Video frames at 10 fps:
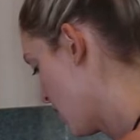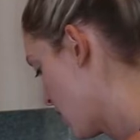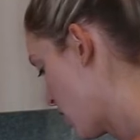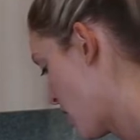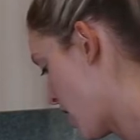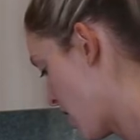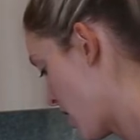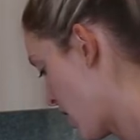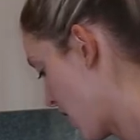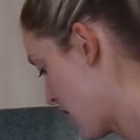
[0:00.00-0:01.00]
so that
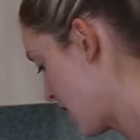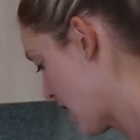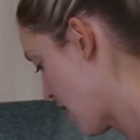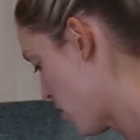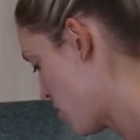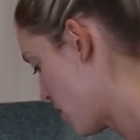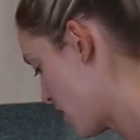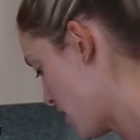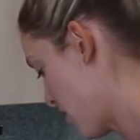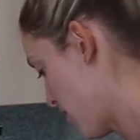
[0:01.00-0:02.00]
nothing gets
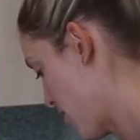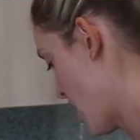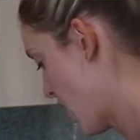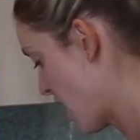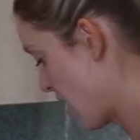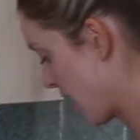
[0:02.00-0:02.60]
out. And